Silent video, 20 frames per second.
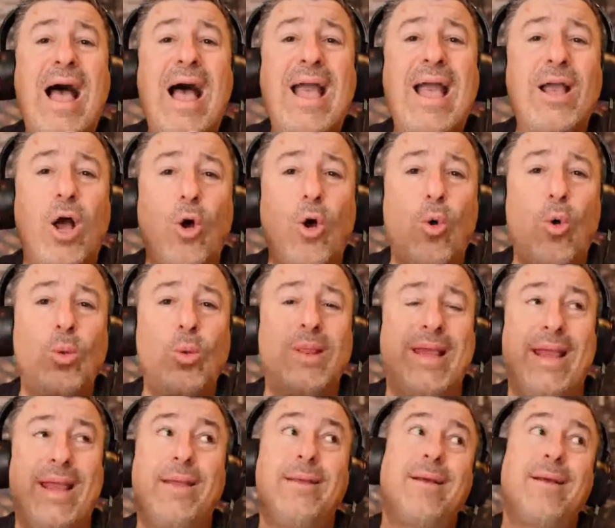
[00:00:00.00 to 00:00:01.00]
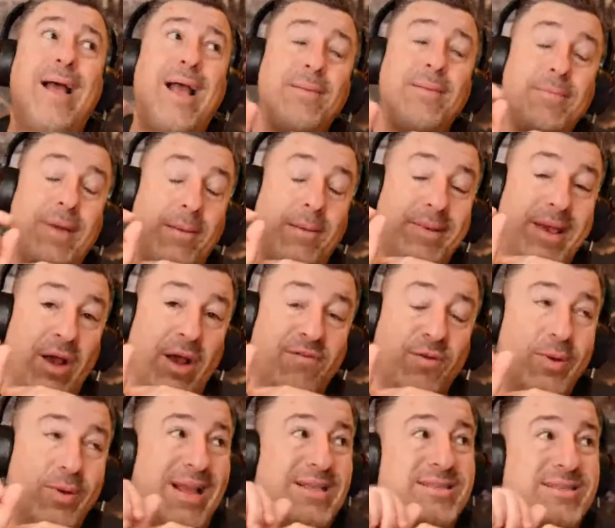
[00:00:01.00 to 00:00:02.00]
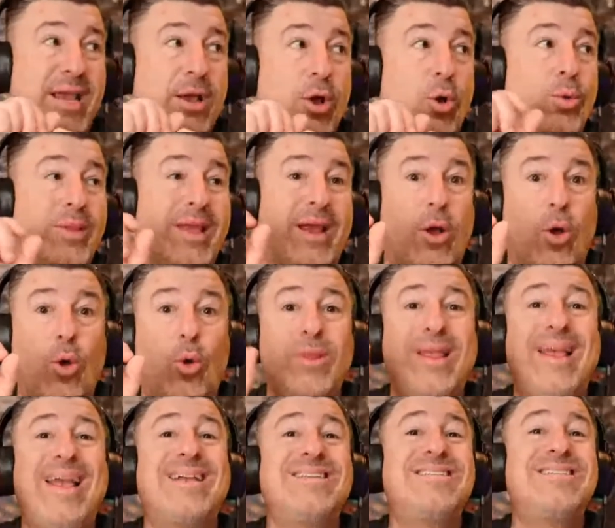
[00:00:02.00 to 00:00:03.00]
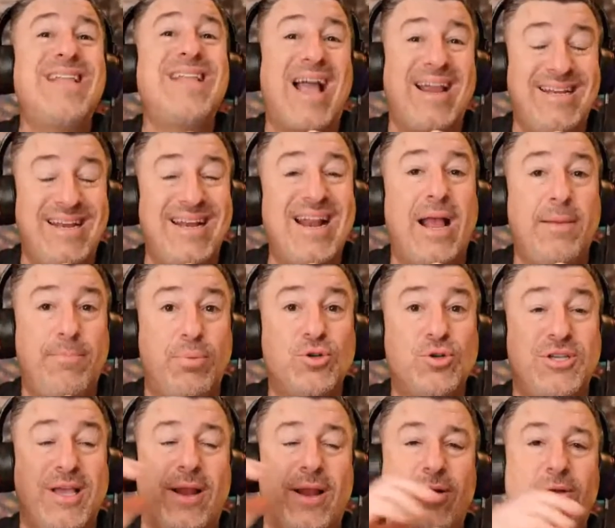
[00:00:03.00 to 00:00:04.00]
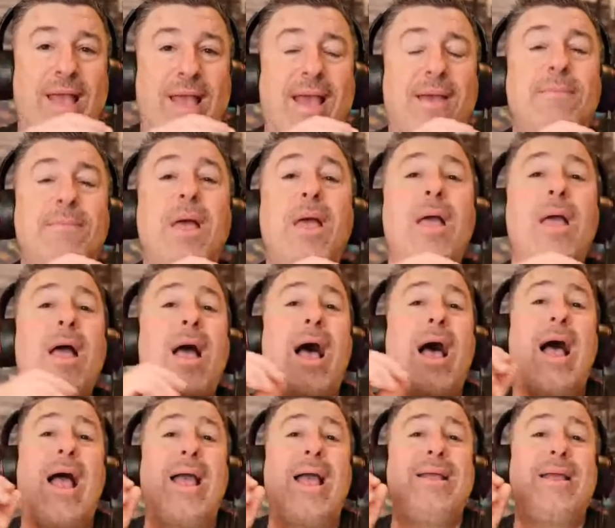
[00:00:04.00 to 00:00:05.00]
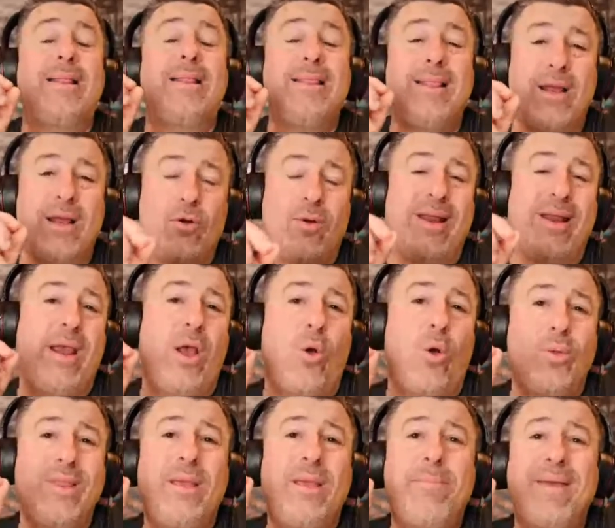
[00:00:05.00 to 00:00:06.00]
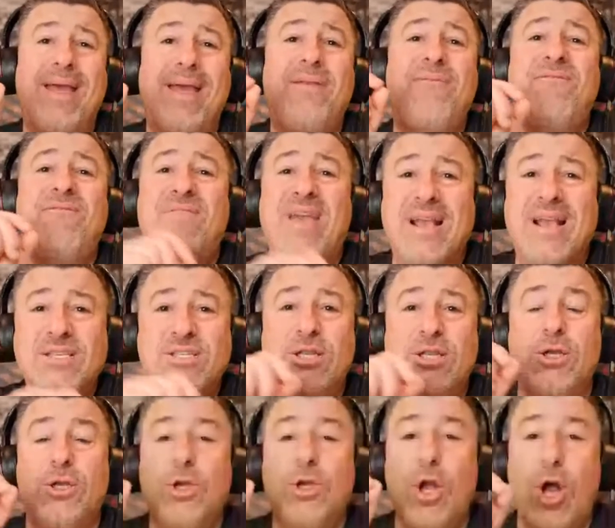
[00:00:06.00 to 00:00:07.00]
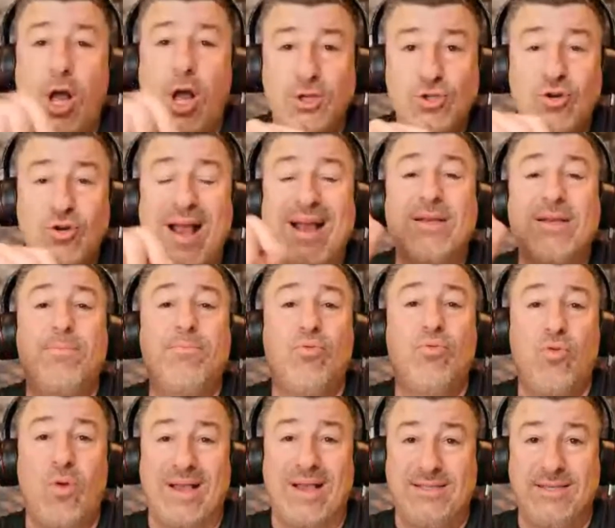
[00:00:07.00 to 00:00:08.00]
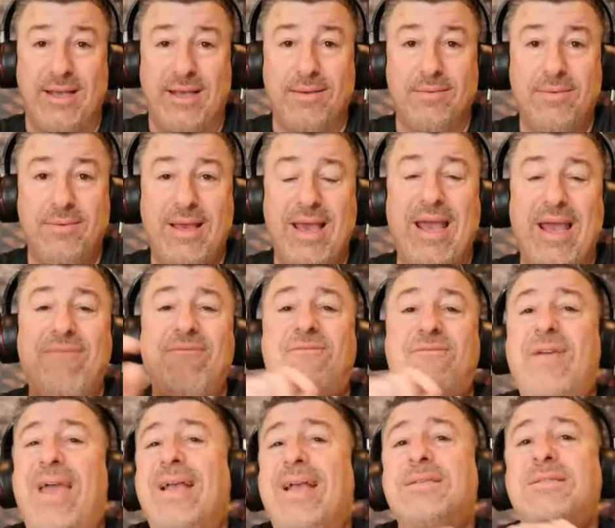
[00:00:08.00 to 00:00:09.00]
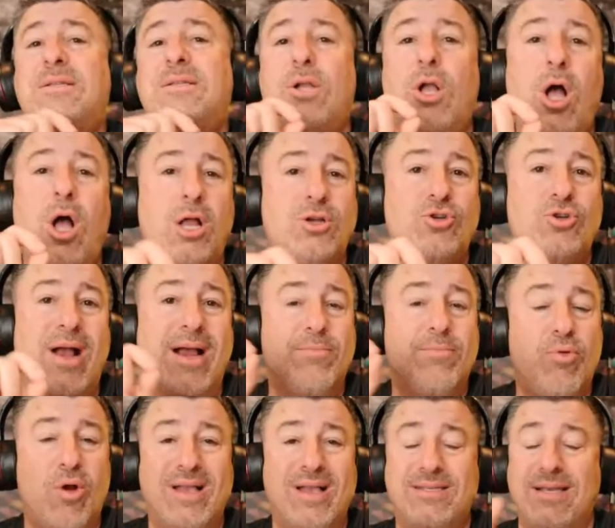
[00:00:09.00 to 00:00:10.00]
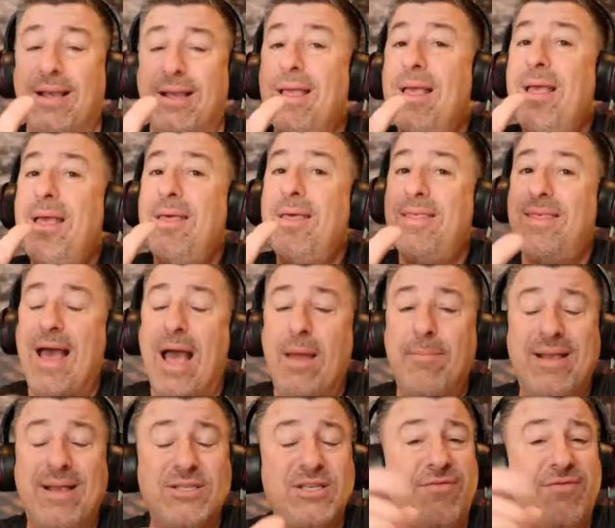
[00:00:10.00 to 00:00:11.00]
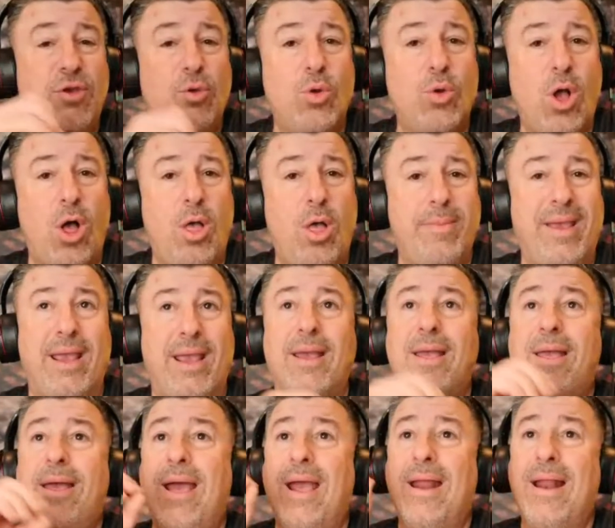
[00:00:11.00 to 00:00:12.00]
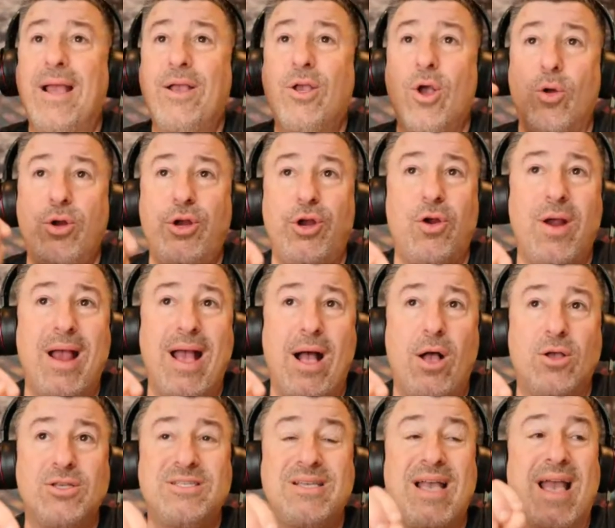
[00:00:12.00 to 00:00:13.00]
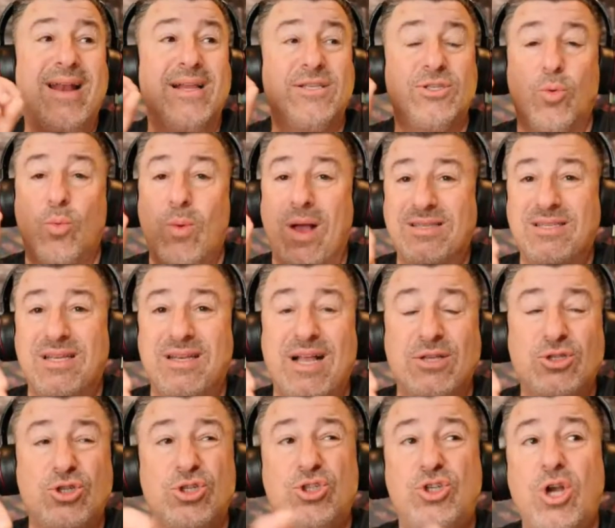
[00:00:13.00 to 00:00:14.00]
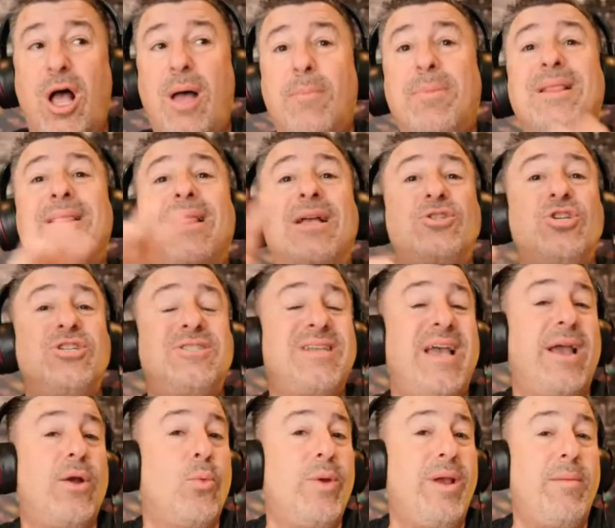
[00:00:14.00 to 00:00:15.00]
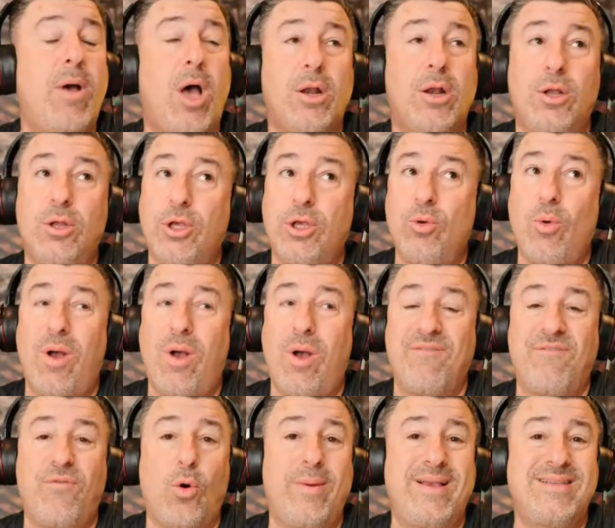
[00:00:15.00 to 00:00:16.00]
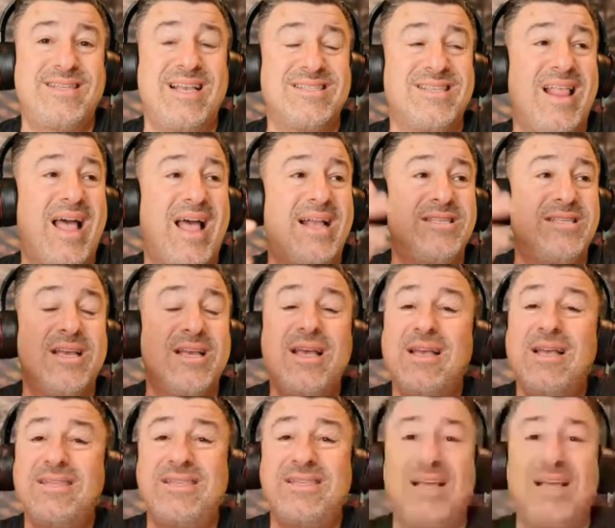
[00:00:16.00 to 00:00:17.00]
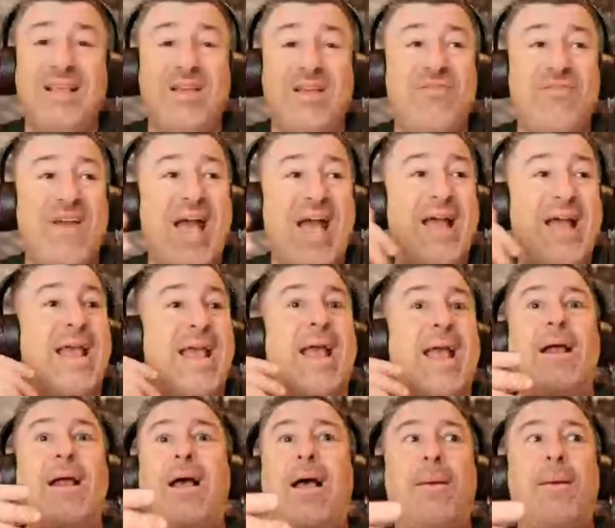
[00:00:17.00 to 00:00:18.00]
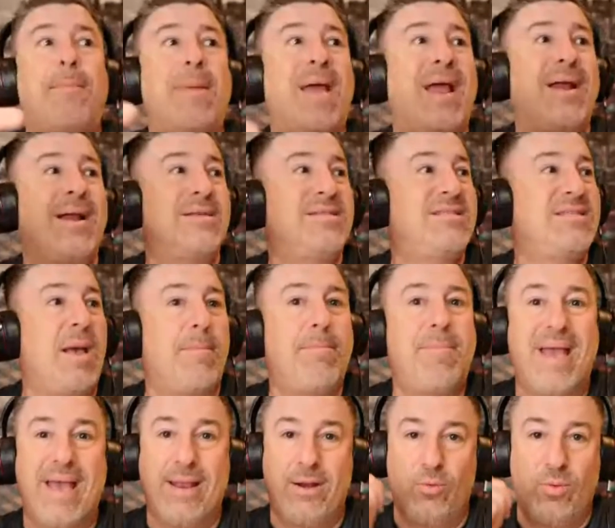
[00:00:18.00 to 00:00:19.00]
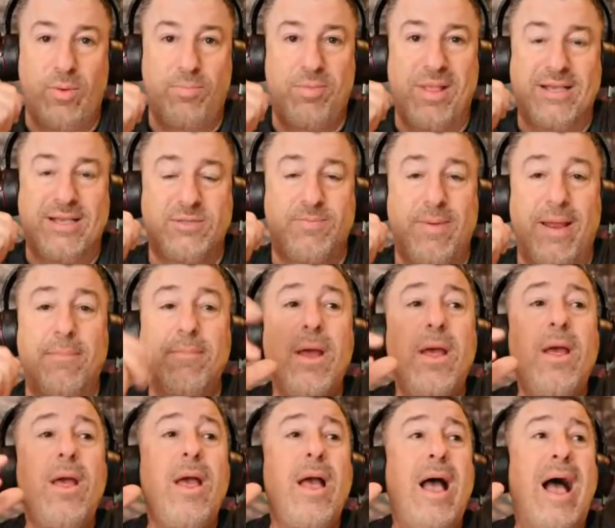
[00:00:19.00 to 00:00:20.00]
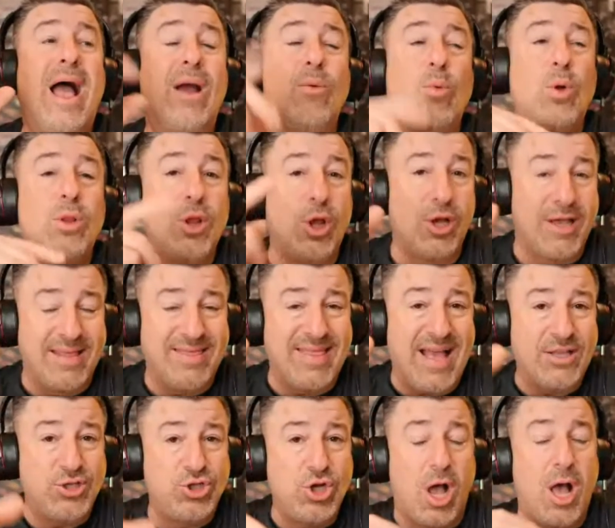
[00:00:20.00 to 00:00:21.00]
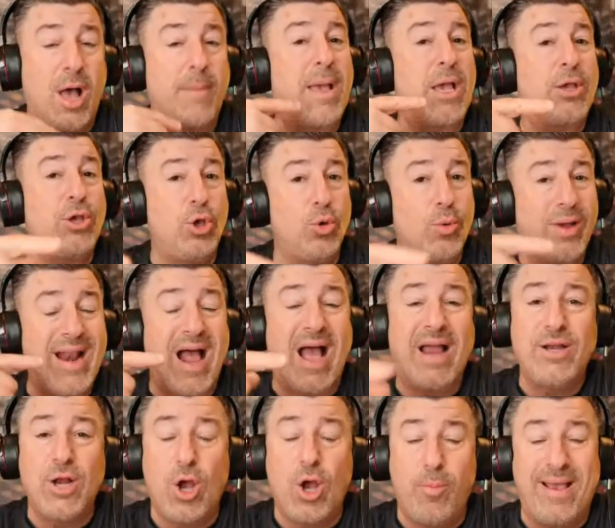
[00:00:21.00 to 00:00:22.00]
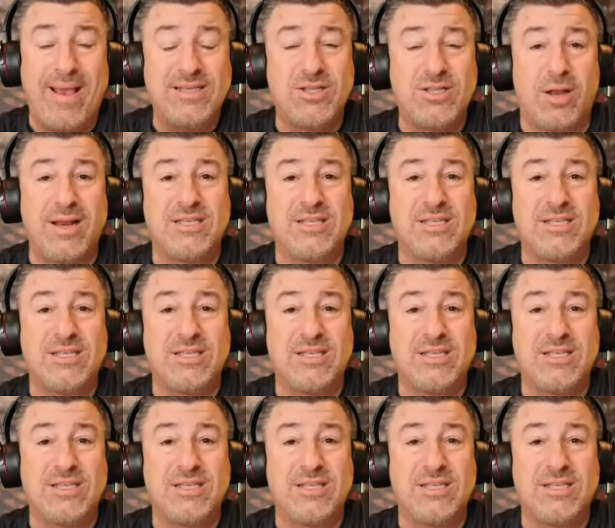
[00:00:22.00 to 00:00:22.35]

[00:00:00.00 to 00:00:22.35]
I only, I, am careful when I say only, only is 99%. Okay. I literally only bid fixed contract pricing. Okay. Fixed contract pricing. That means if you call me and I go to your house and it's a residential job, let's just say a remodel, you want four recessed lights, ceiling fan, and a, and a sub panel replacement. I will look at that job. You and I know based on